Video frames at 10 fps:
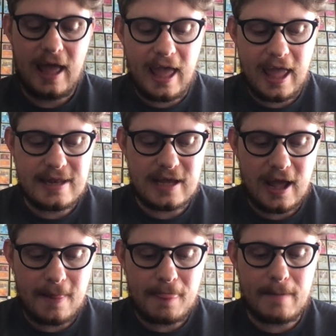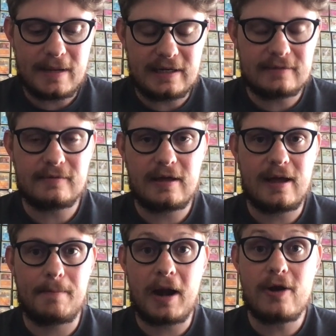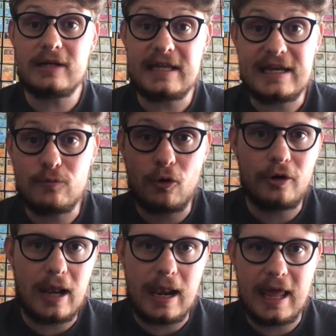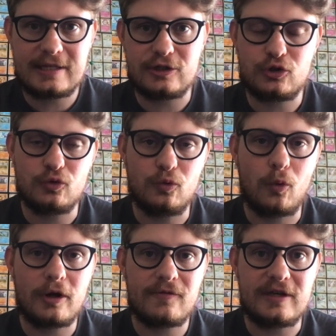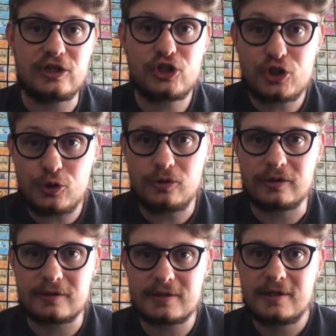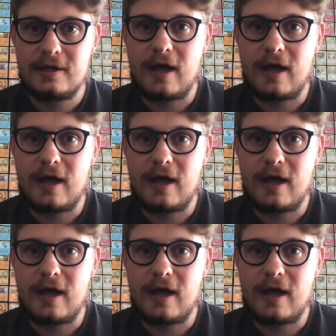and I mean apparently he wrote a letter to one of his students